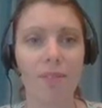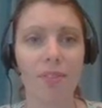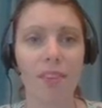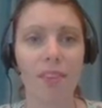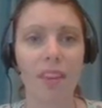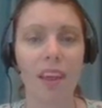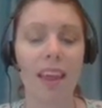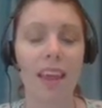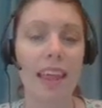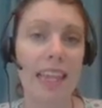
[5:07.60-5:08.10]

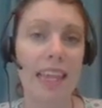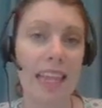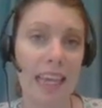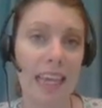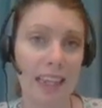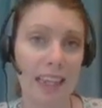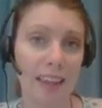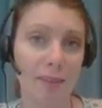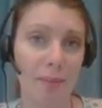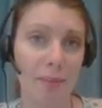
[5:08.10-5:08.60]
And
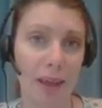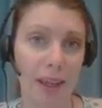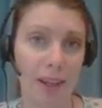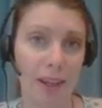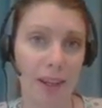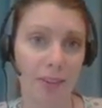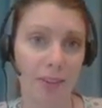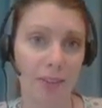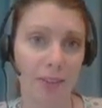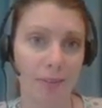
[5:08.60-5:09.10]
then the bad
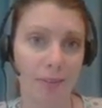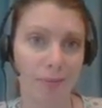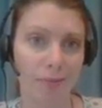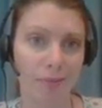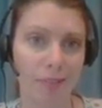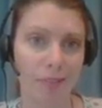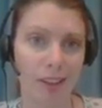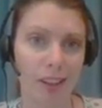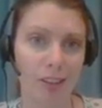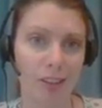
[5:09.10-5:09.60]
news.
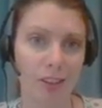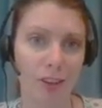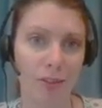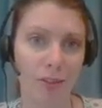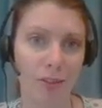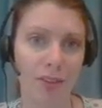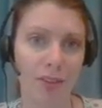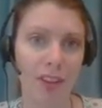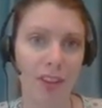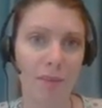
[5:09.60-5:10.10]
So
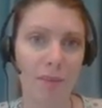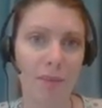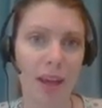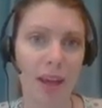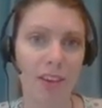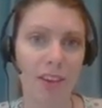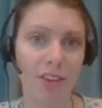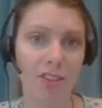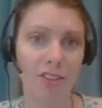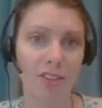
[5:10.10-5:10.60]
revealing bad
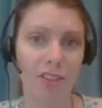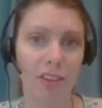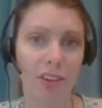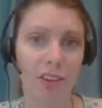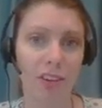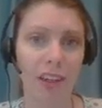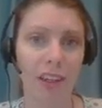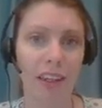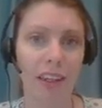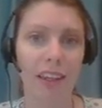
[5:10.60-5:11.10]
news slowly